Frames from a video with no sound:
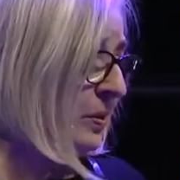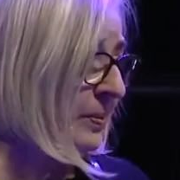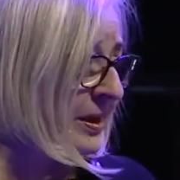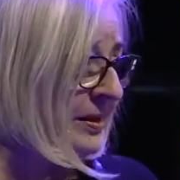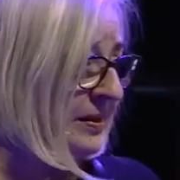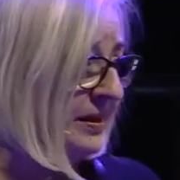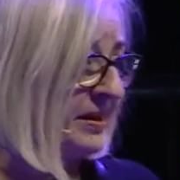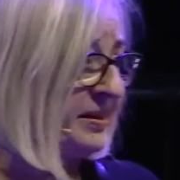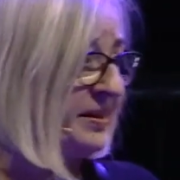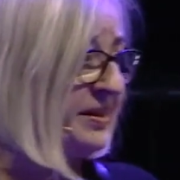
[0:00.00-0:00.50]
about
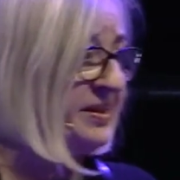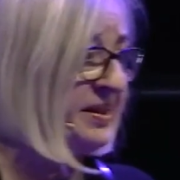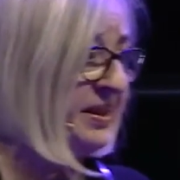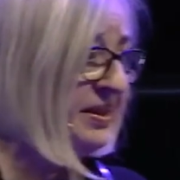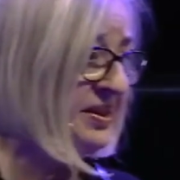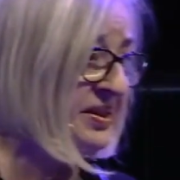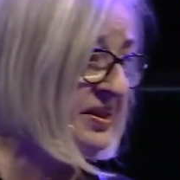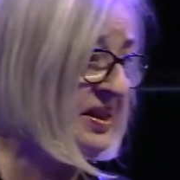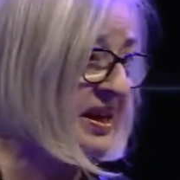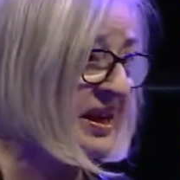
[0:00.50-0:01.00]

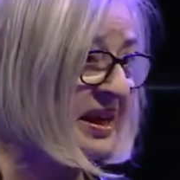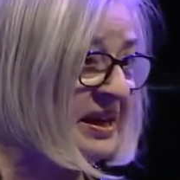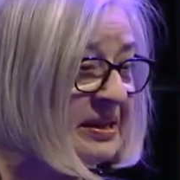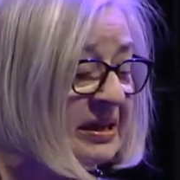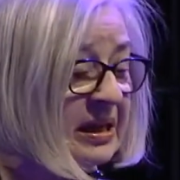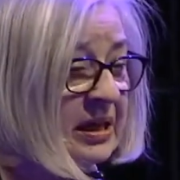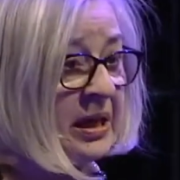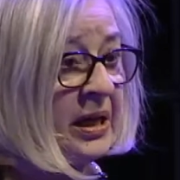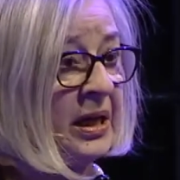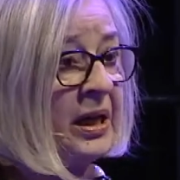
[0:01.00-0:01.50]
1968,
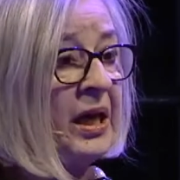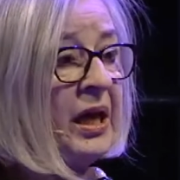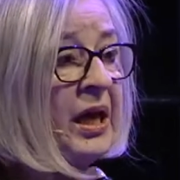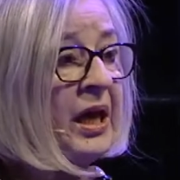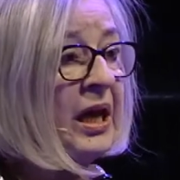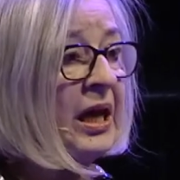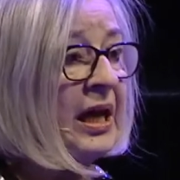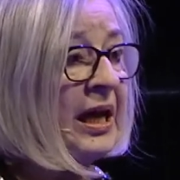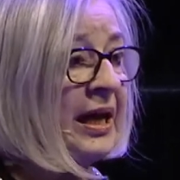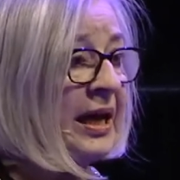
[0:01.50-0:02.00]

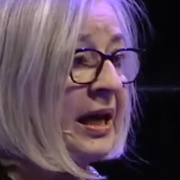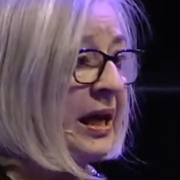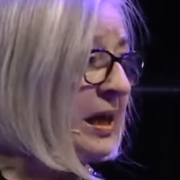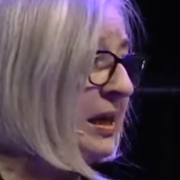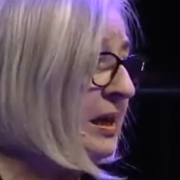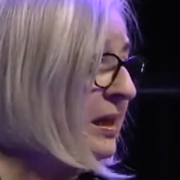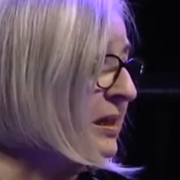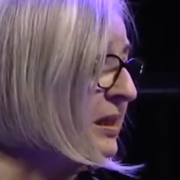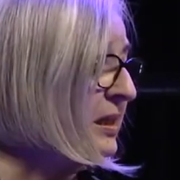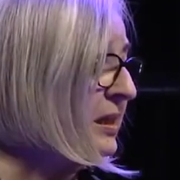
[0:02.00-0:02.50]

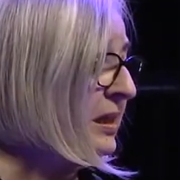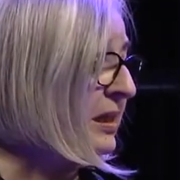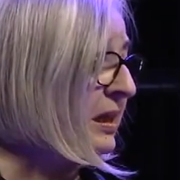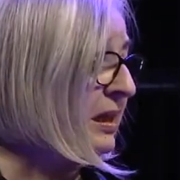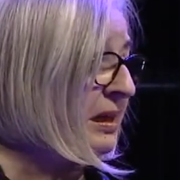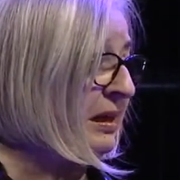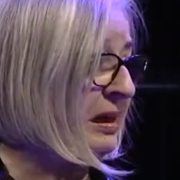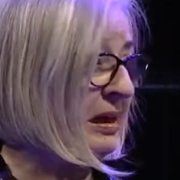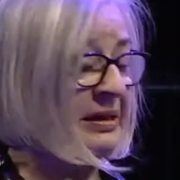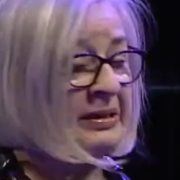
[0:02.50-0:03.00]
and
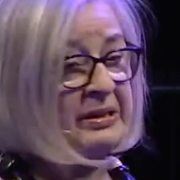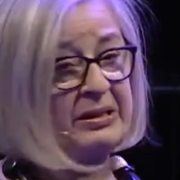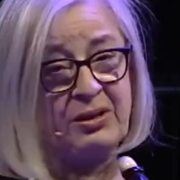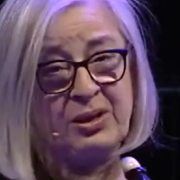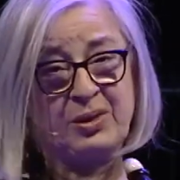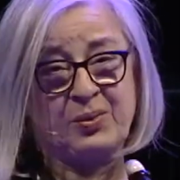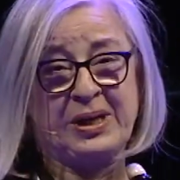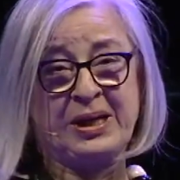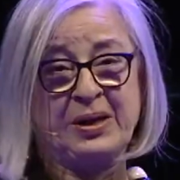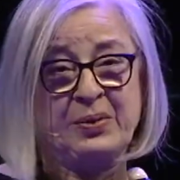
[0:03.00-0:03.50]
I didn't
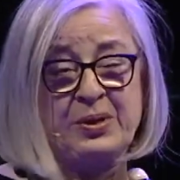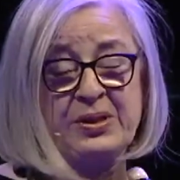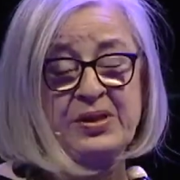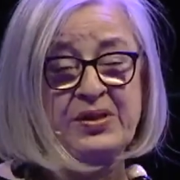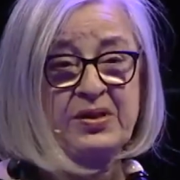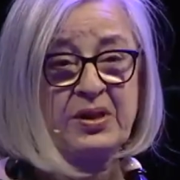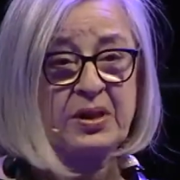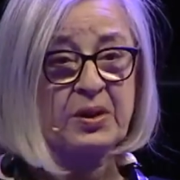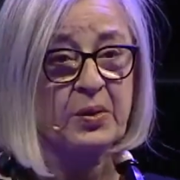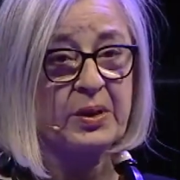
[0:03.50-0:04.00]
know what I was
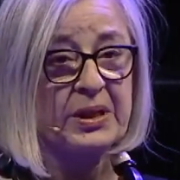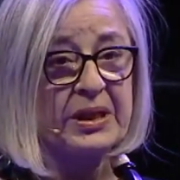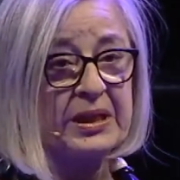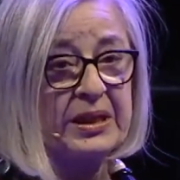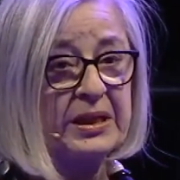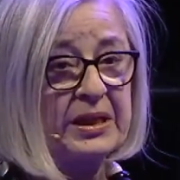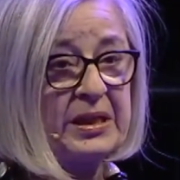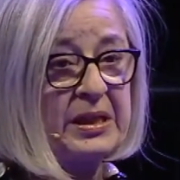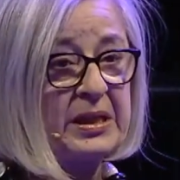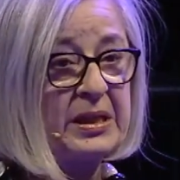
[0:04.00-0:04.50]

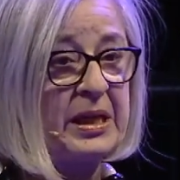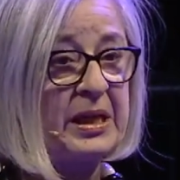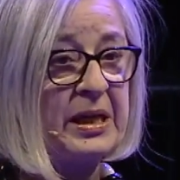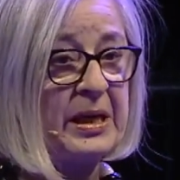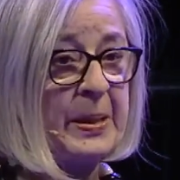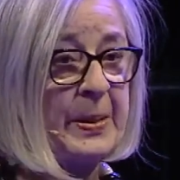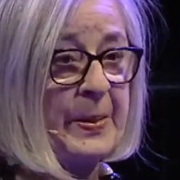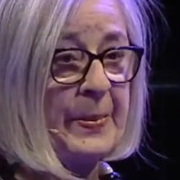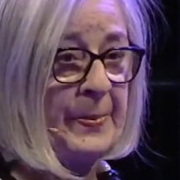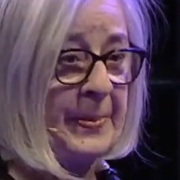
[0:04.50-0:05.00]
doing,
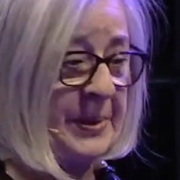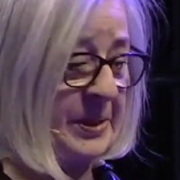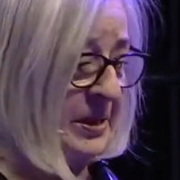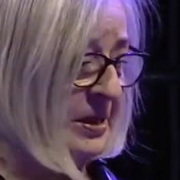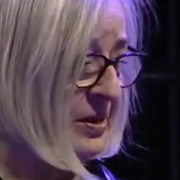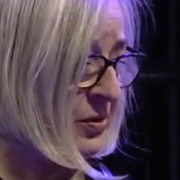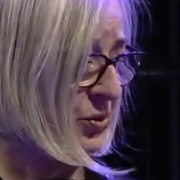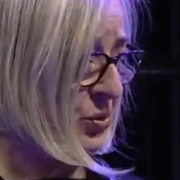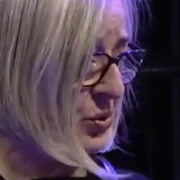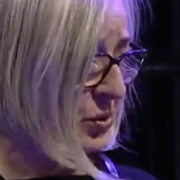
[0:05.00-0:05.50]
but
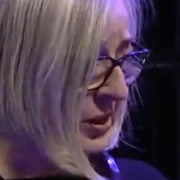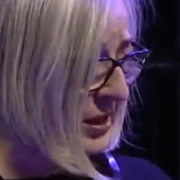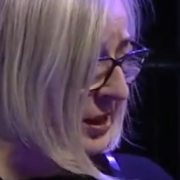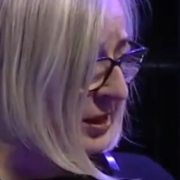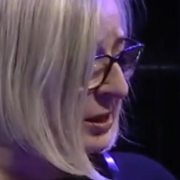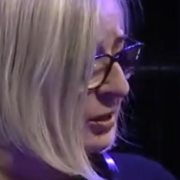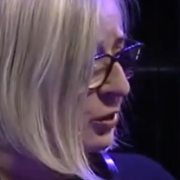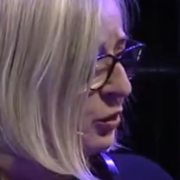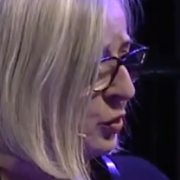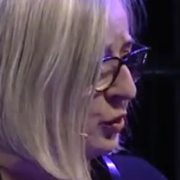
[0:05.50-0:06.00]
I thought I
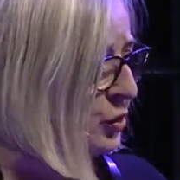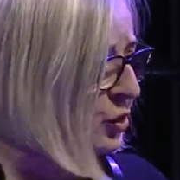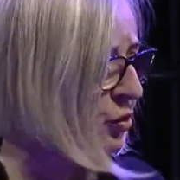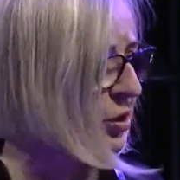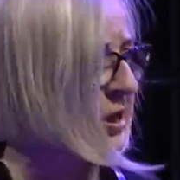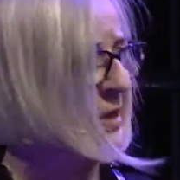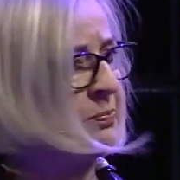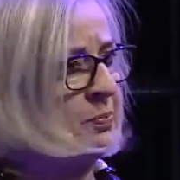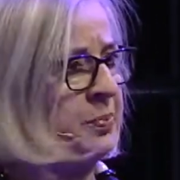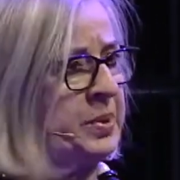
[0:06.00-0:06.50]
can use
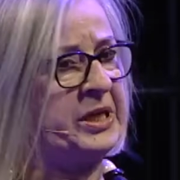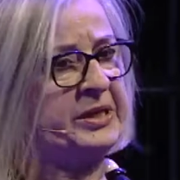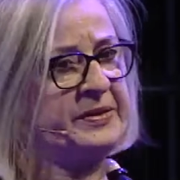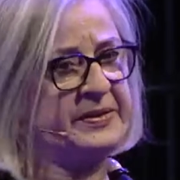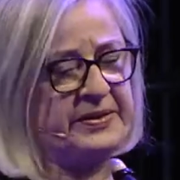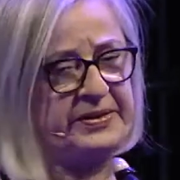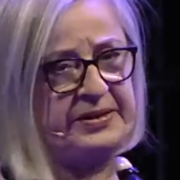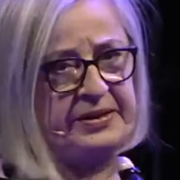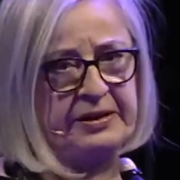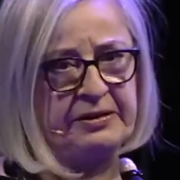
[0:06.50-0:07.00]
great big
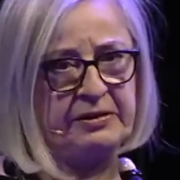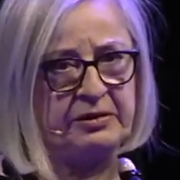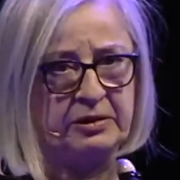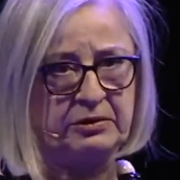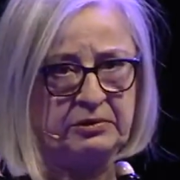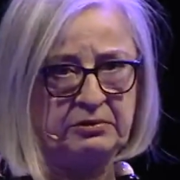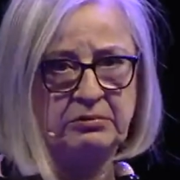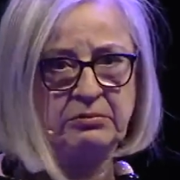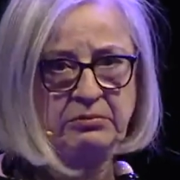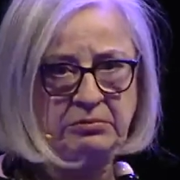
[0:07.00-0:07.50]

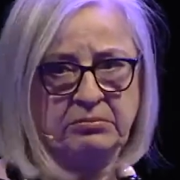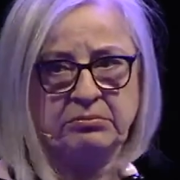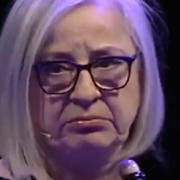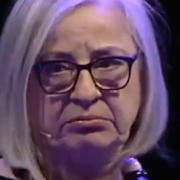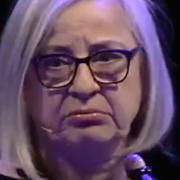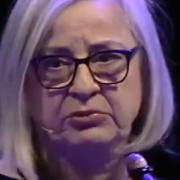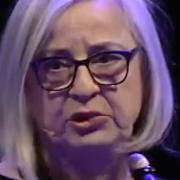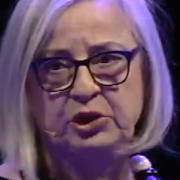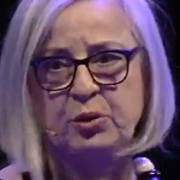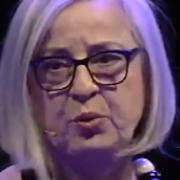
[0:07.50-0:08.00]
steel
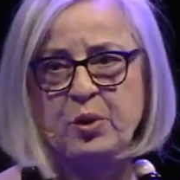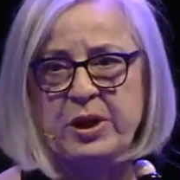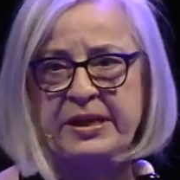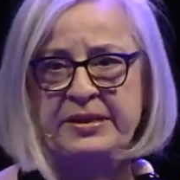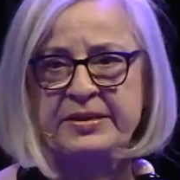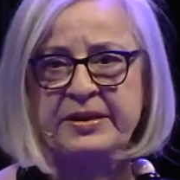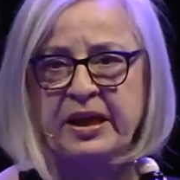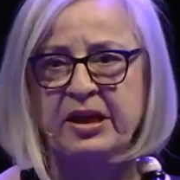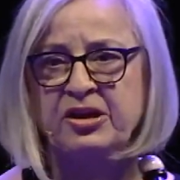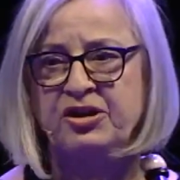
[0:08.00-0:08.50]
square
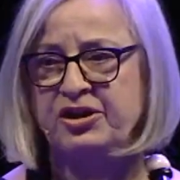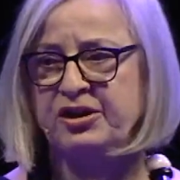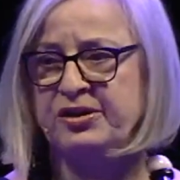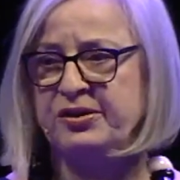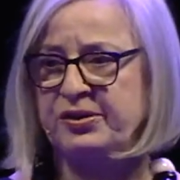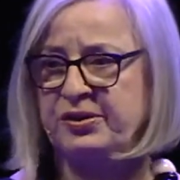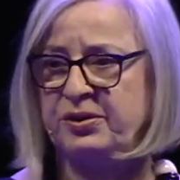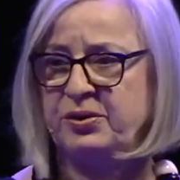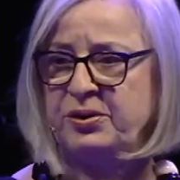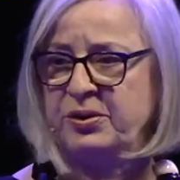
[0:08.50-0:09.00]

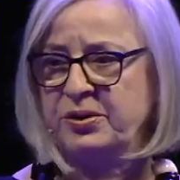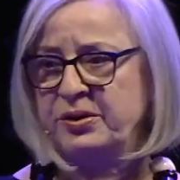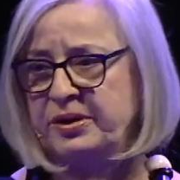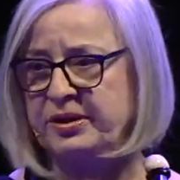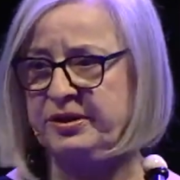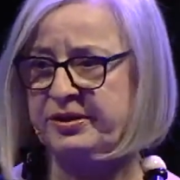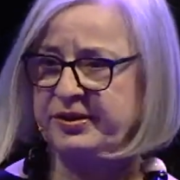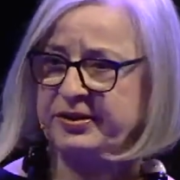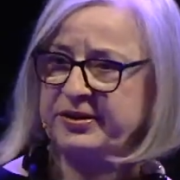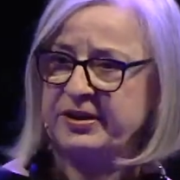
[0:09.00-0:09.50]
sections to do
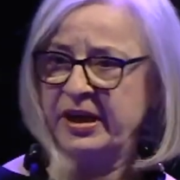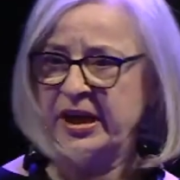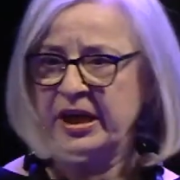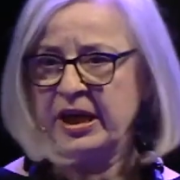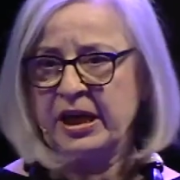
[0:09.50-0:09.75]
this